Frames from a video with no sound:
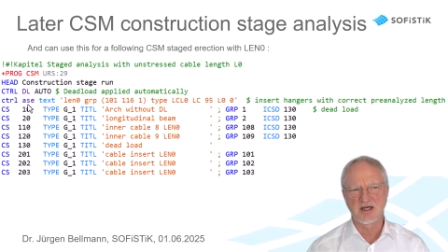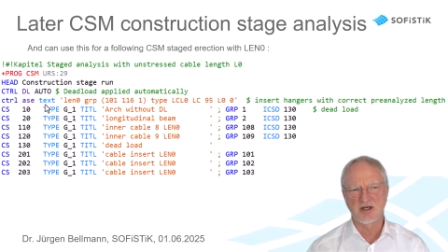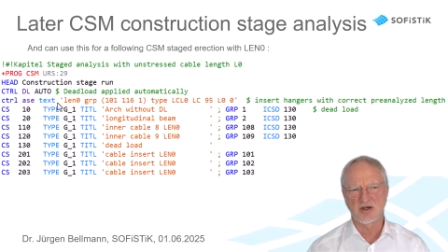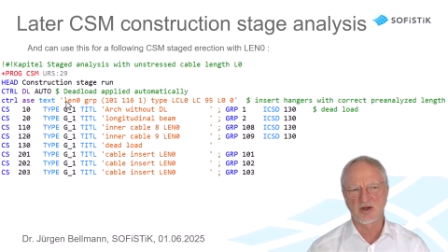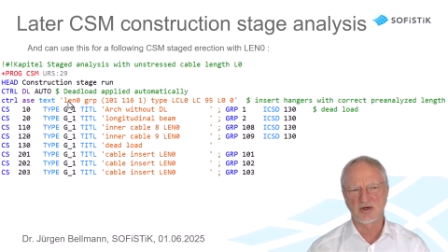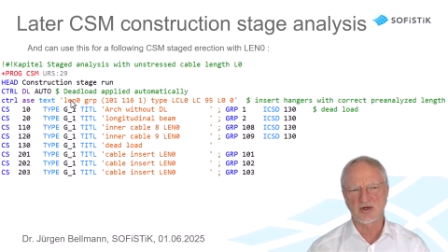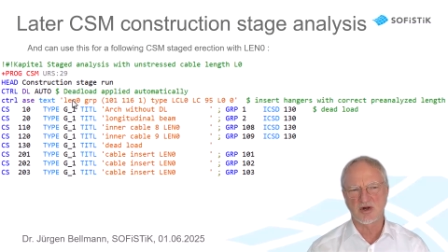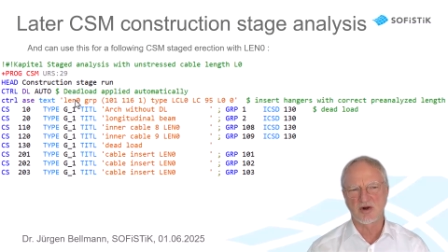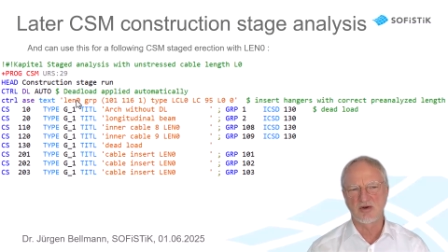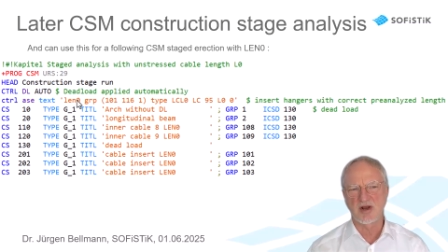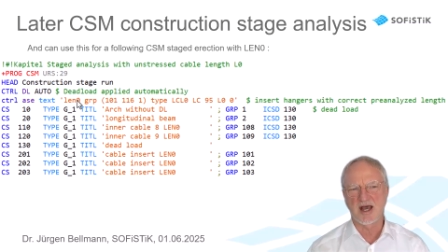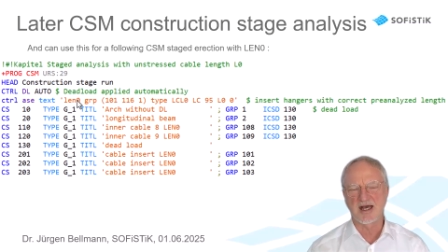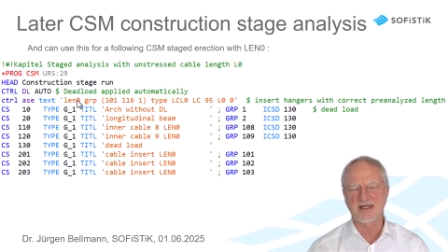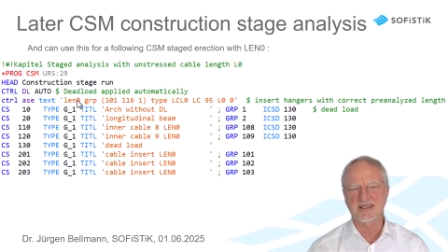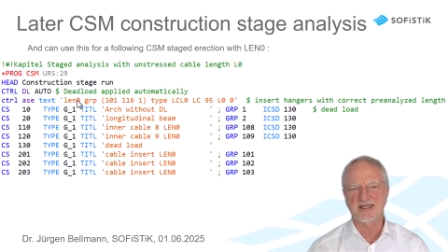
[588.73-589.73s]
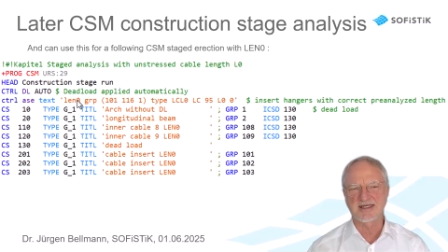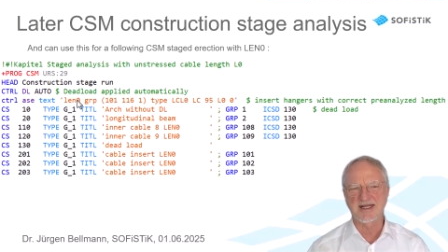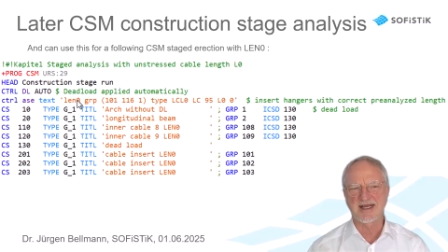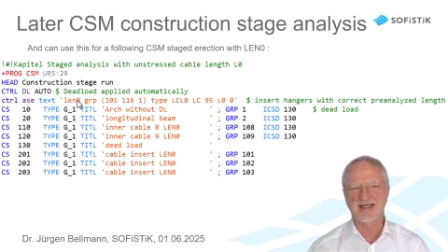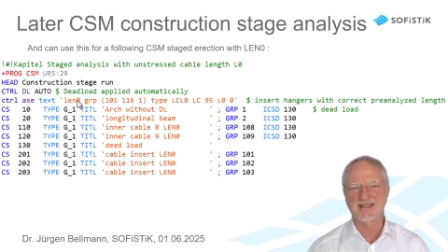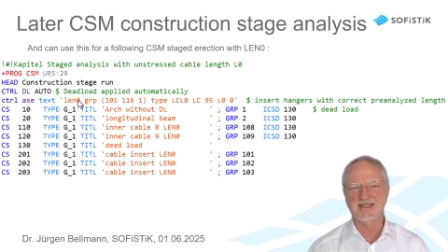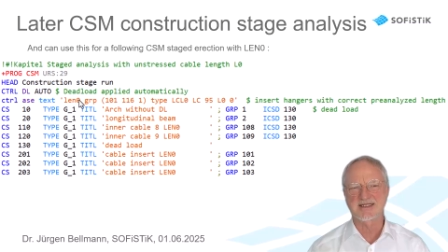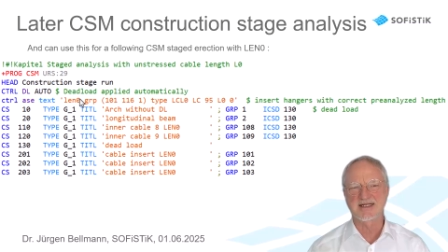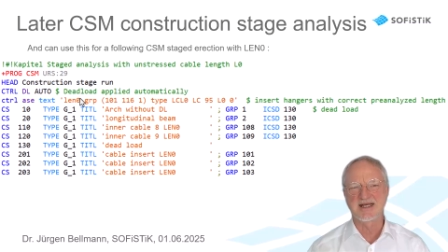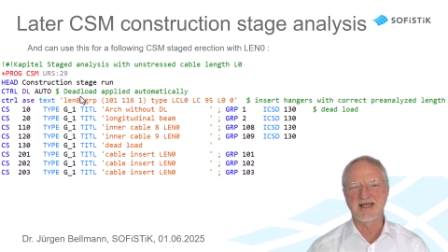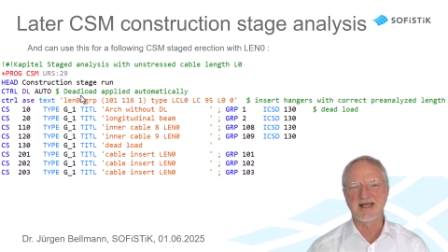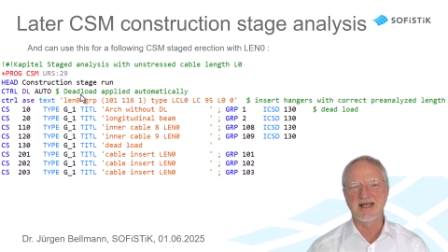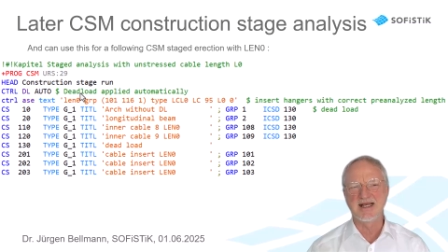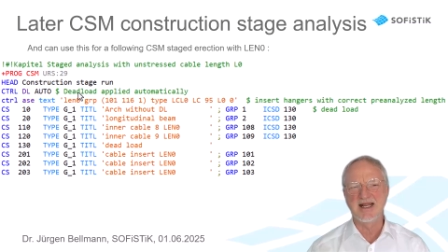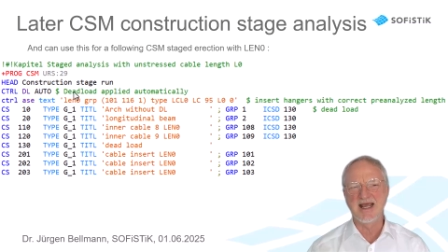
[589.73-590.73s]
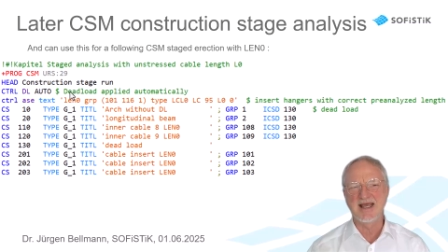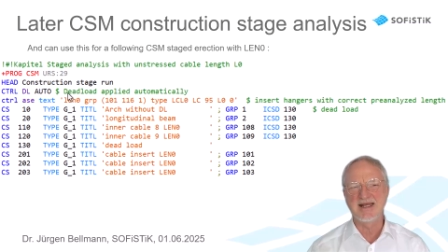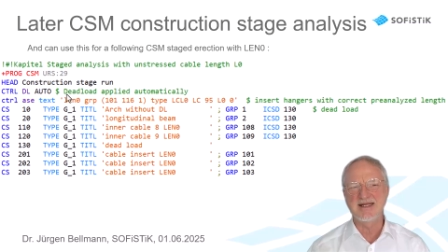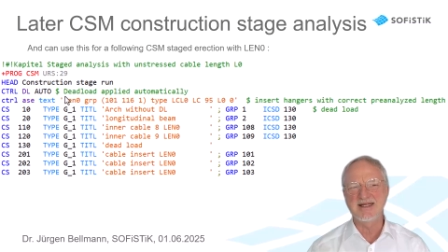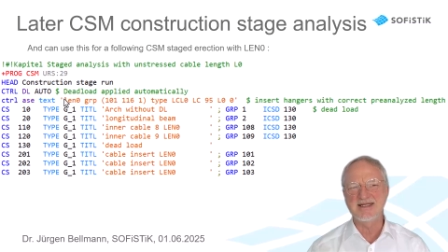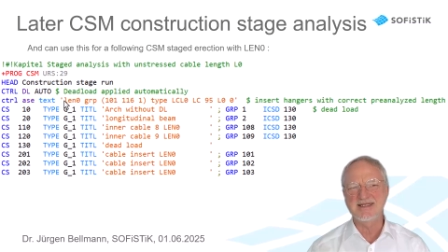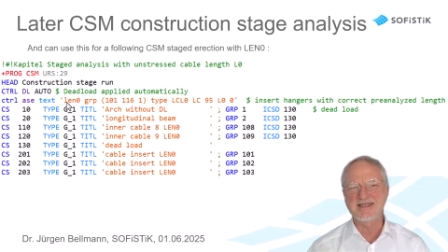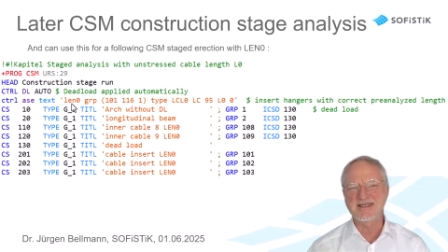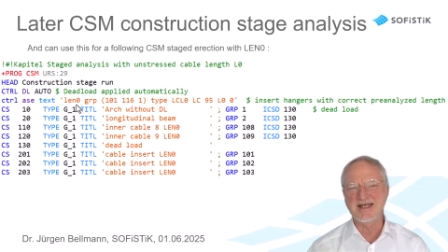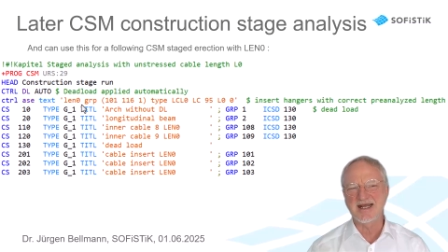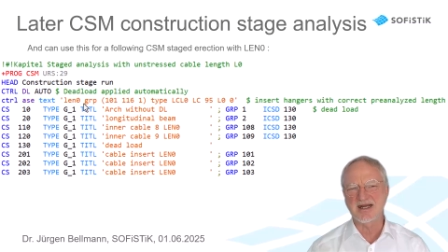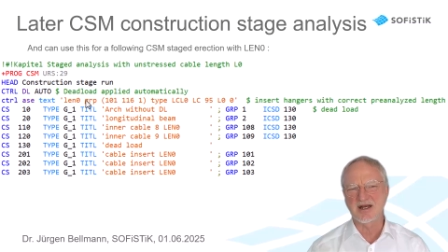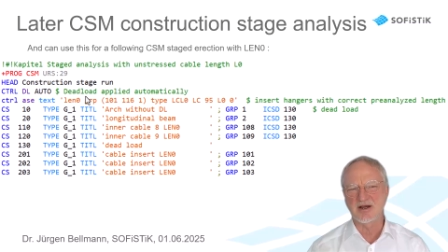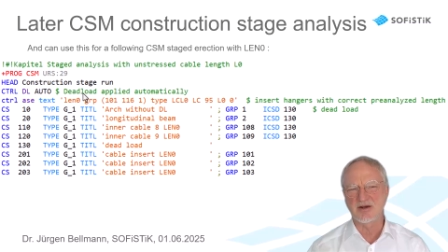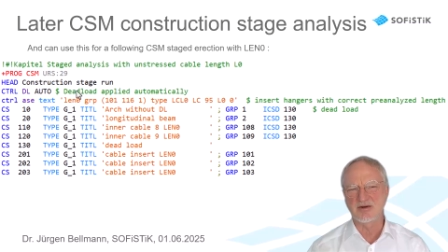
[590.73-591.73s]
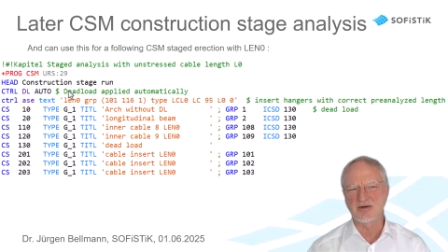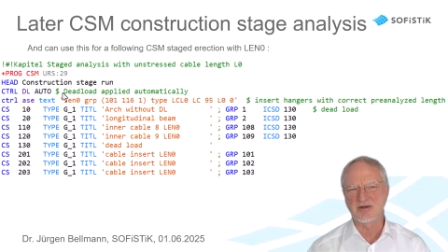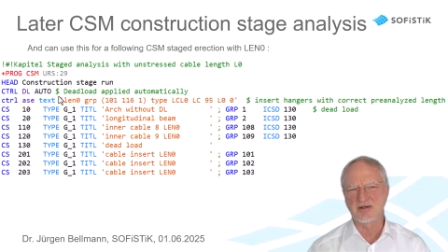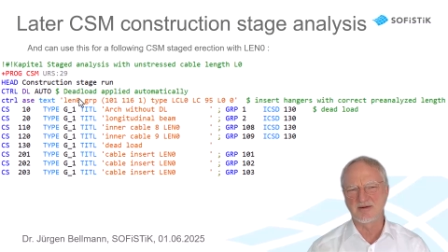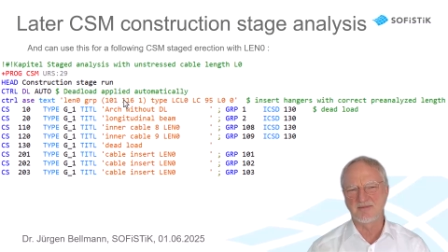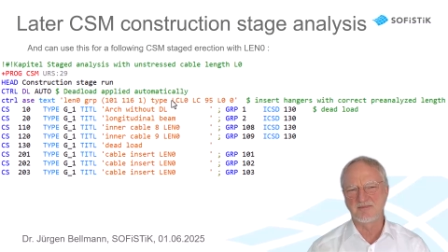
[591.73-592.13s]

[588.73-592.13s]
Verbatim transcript: Control R the text, len 0.